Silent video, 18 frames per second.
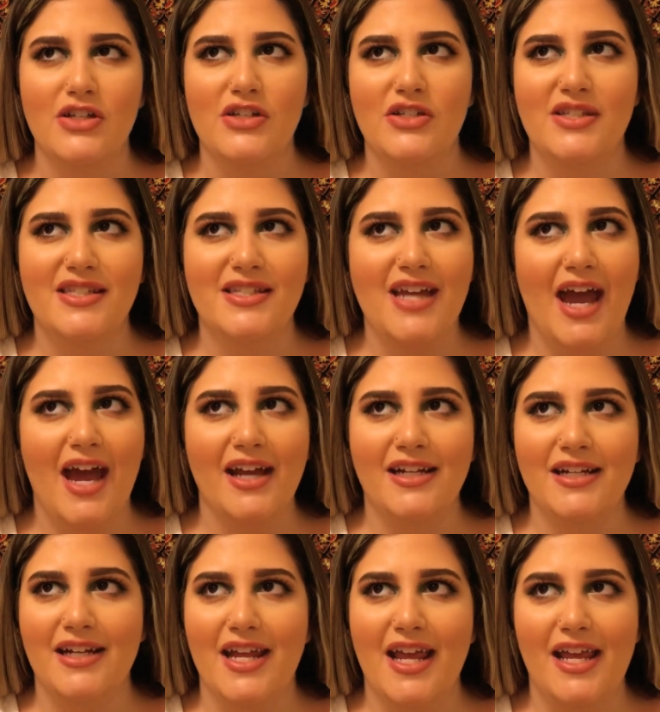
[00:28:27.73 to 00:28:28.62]

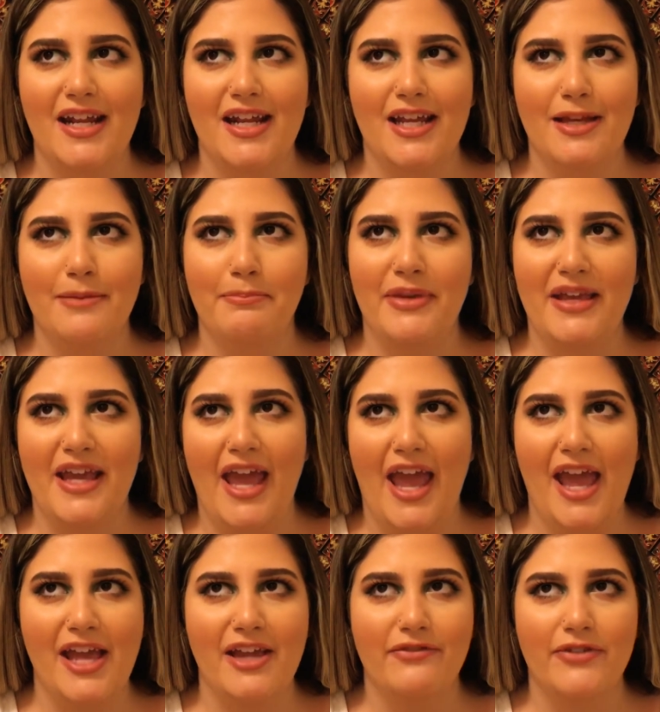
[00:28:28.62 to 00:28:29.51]
stagnating
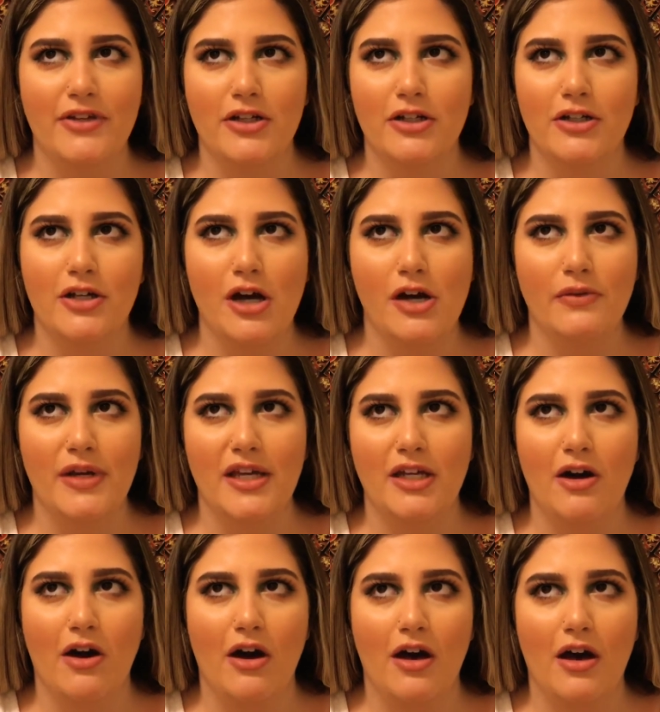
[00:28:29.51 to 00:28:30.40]
behavior
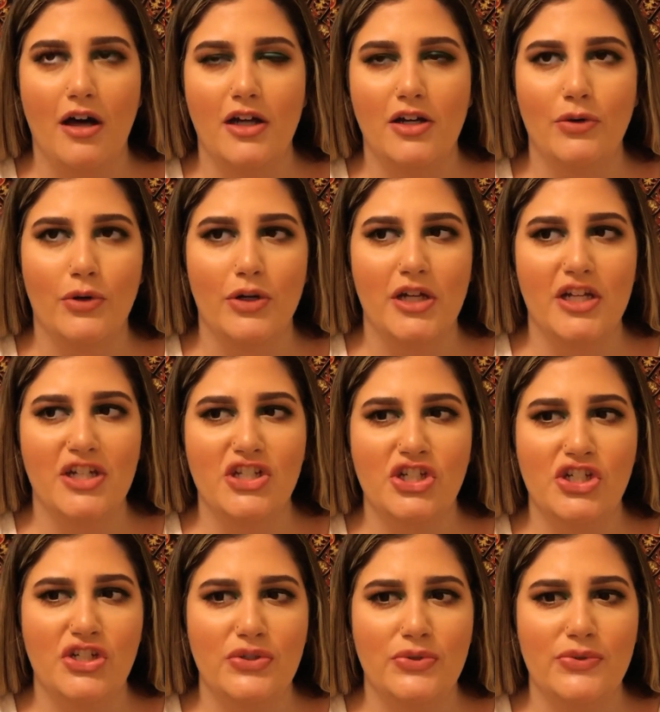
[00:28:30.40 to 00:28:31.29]
going on or
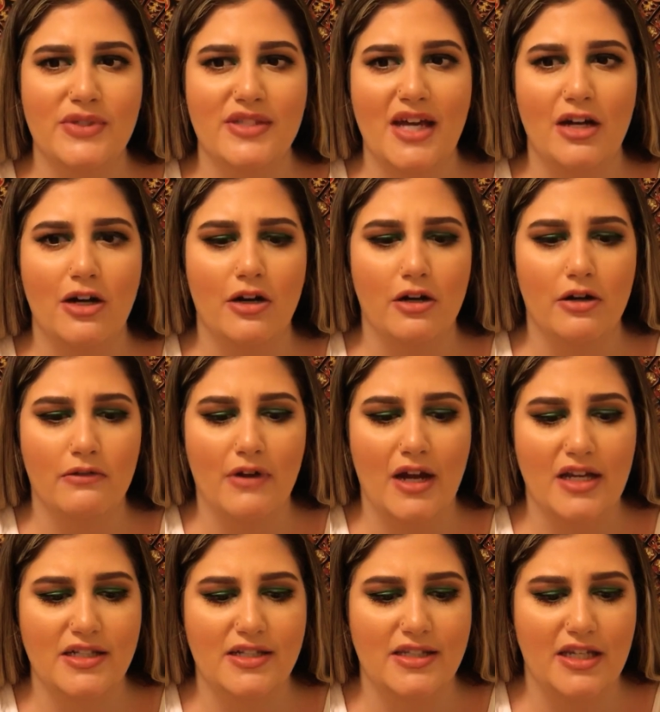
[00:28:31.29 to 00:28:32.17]
issues that are
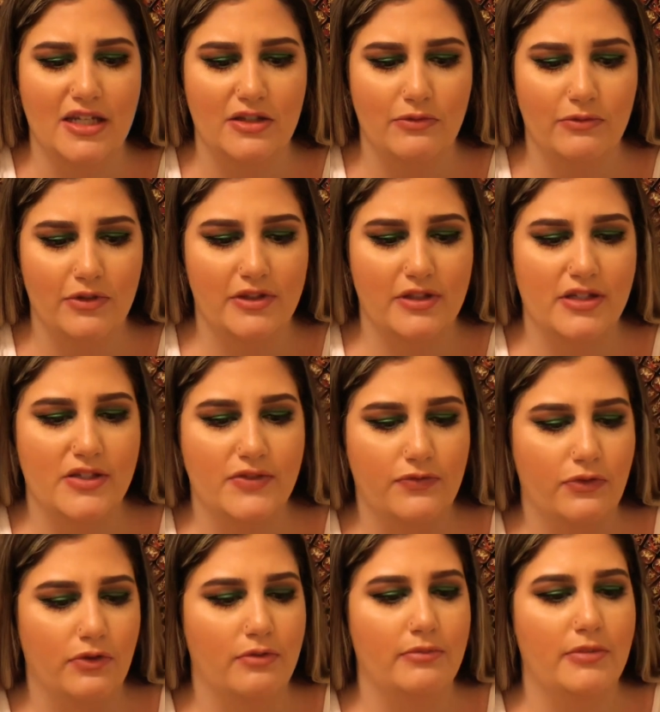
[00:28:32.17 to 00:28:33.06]
arising with this
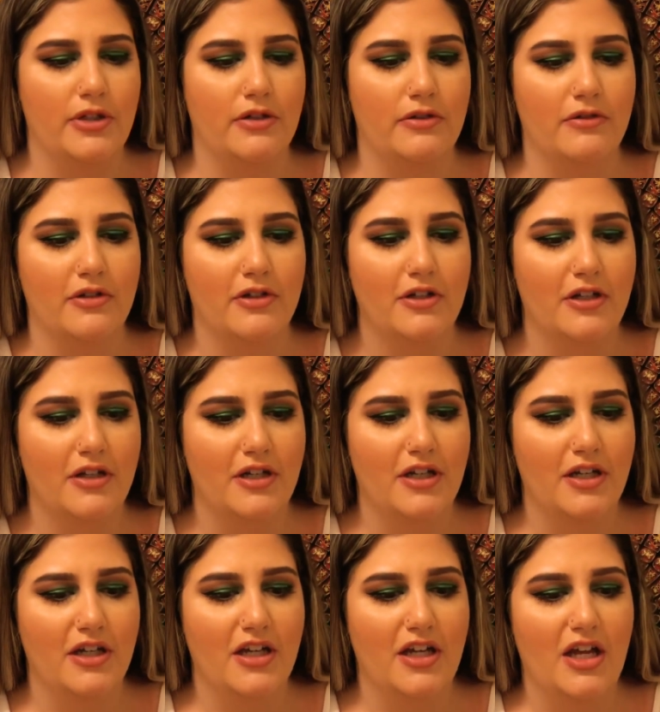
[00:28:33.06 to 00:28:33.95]
full moon.
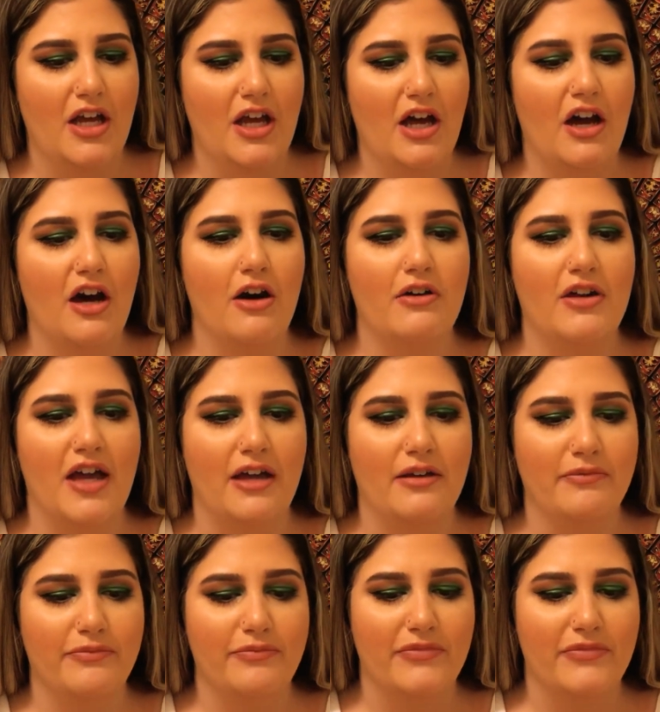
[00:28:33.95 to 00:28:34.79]
Okay.